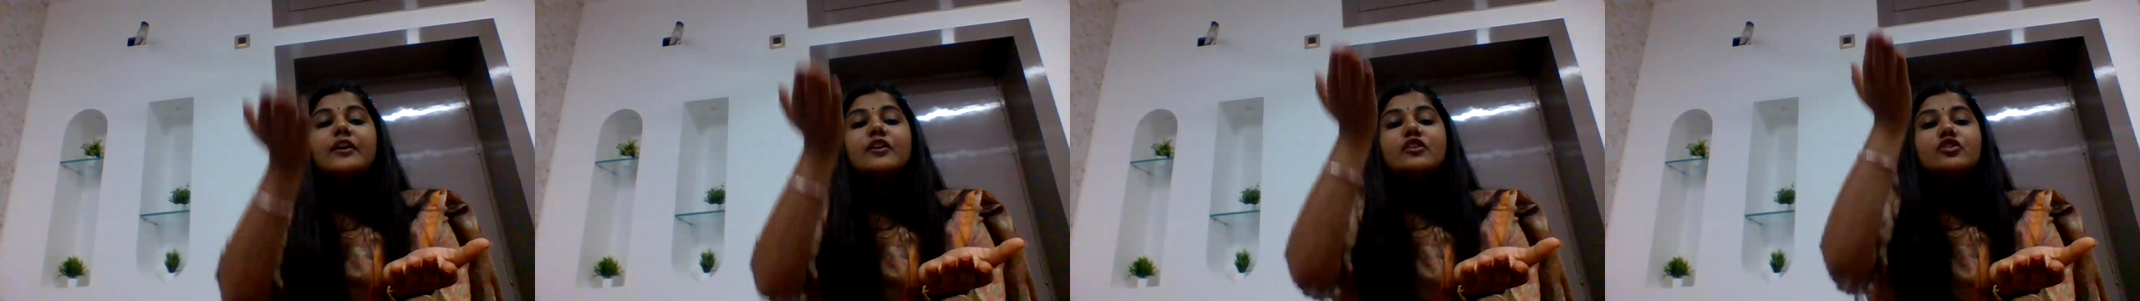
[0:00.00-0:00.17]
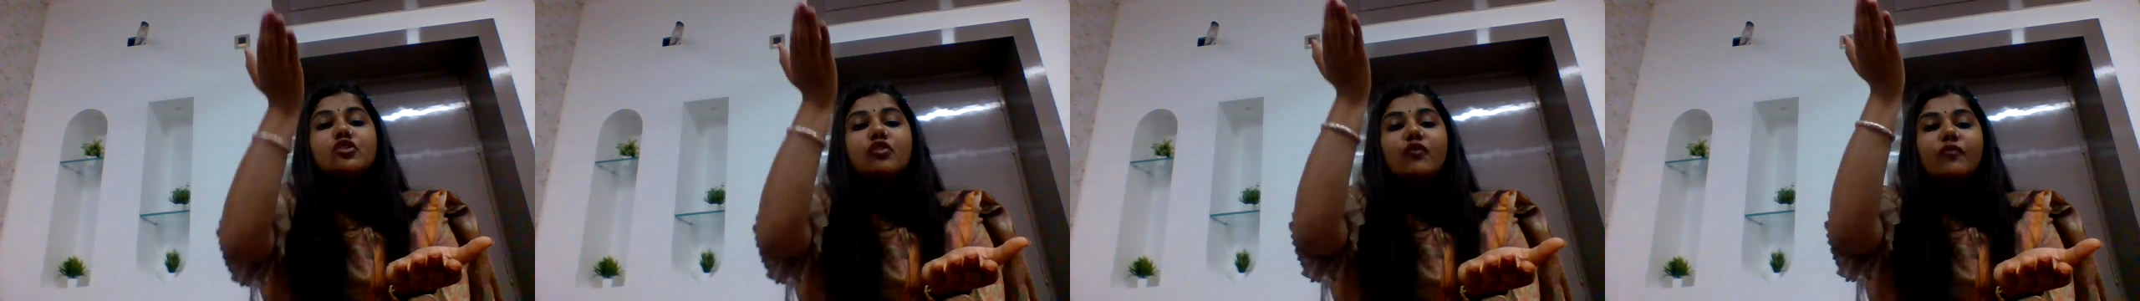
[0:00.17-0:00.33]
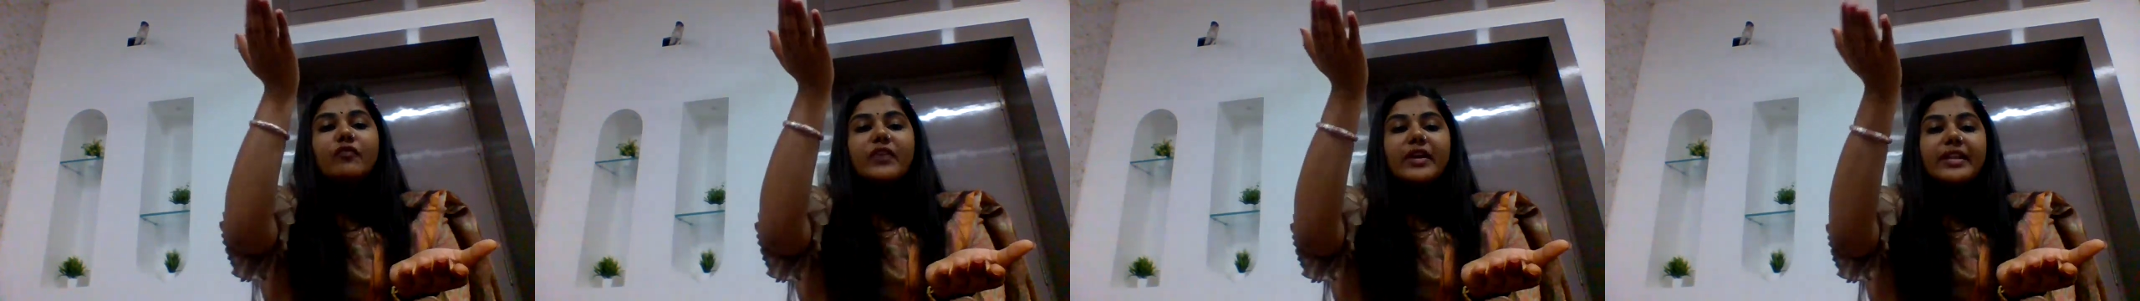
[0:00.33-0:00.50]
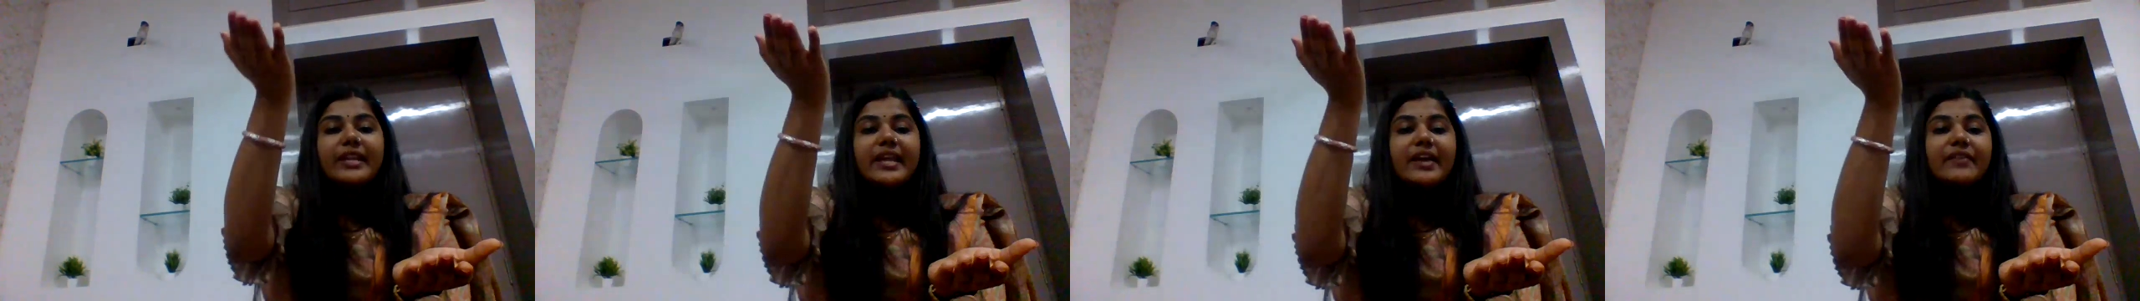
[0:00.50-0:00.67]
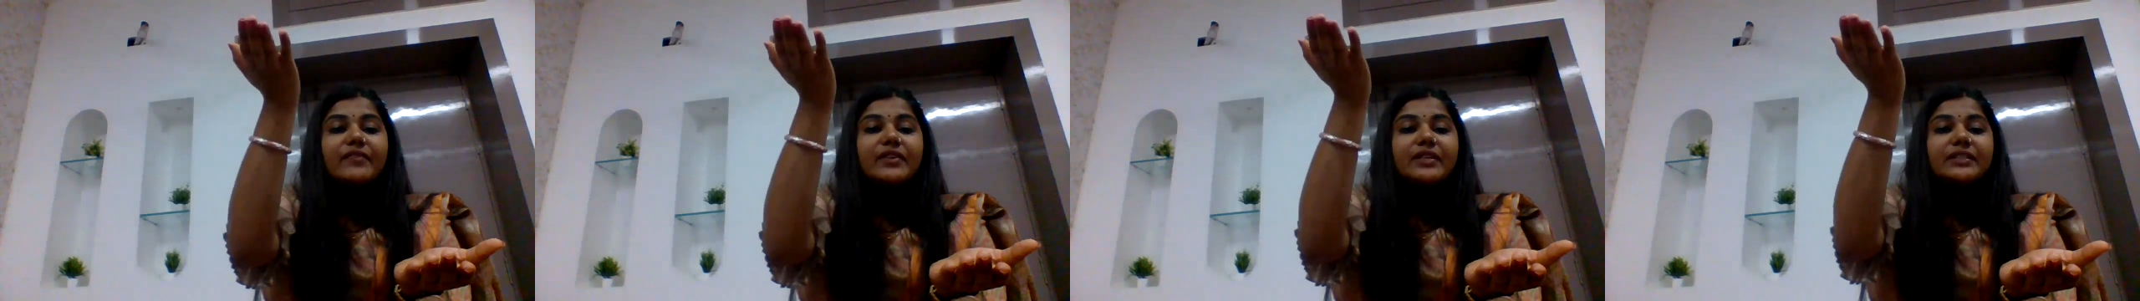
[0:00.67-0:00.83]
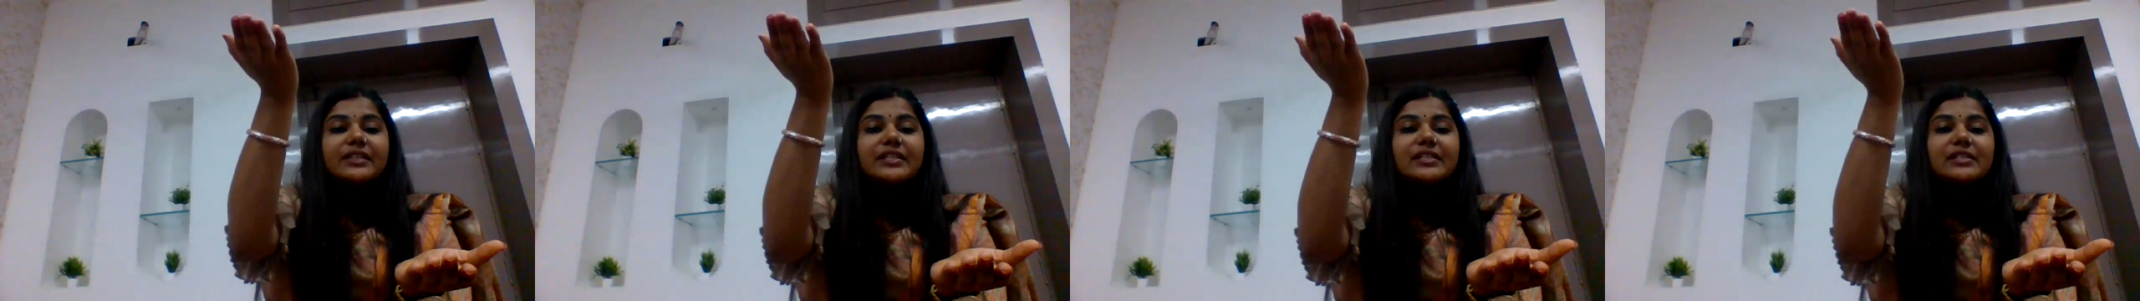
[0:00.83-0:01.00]
So
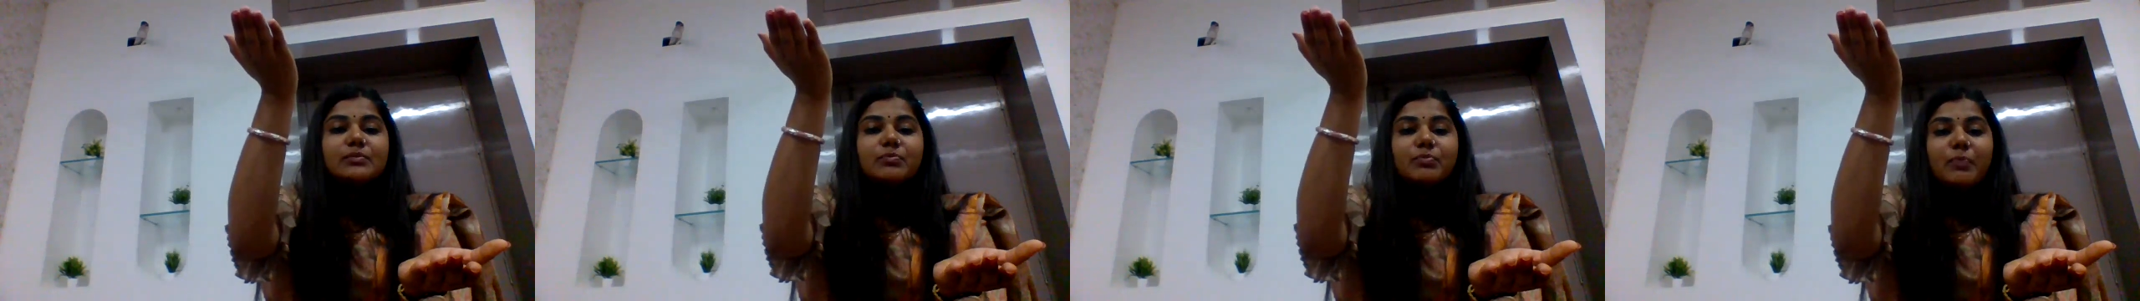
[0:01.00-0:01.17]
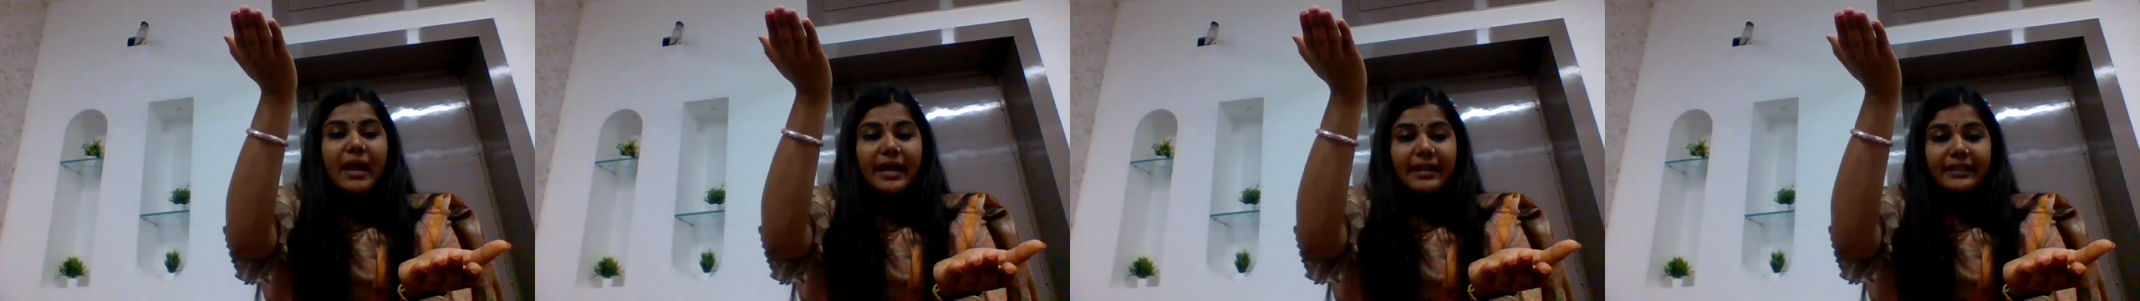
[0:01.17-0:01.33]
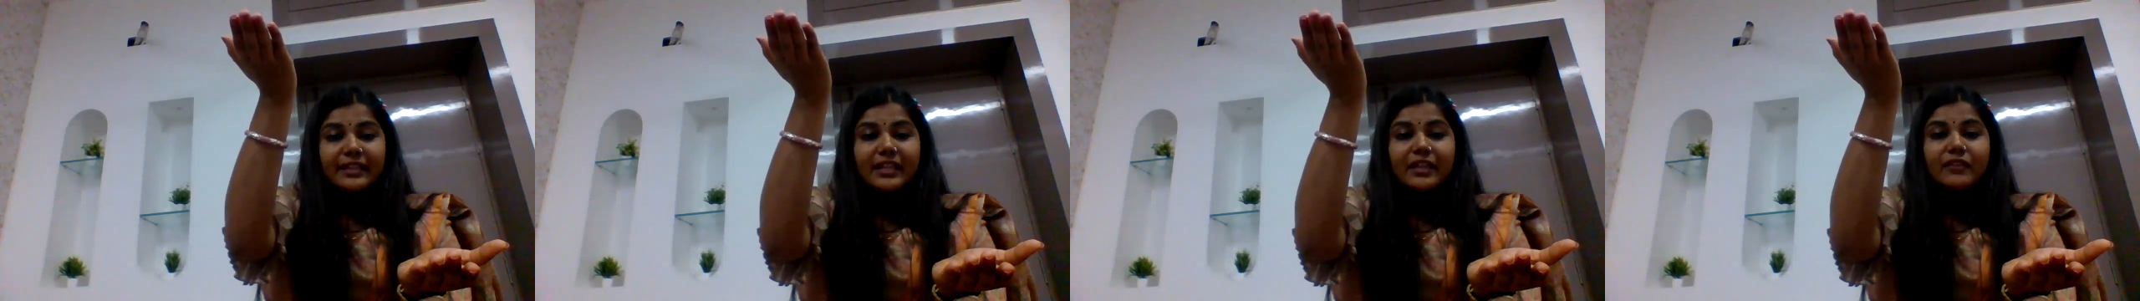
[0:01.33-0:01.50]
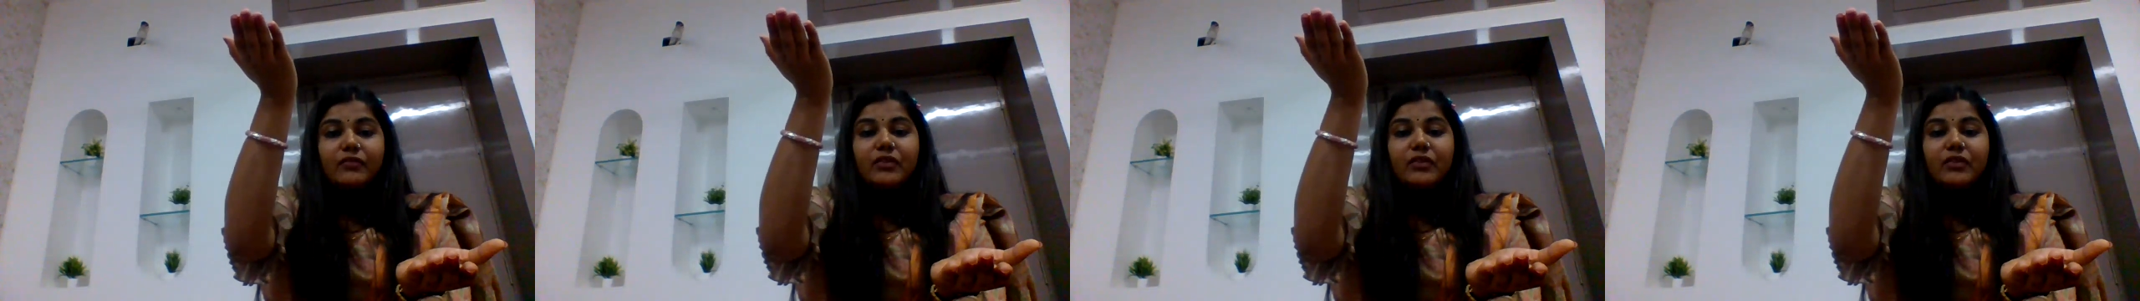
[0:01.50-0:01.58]
whenever this minor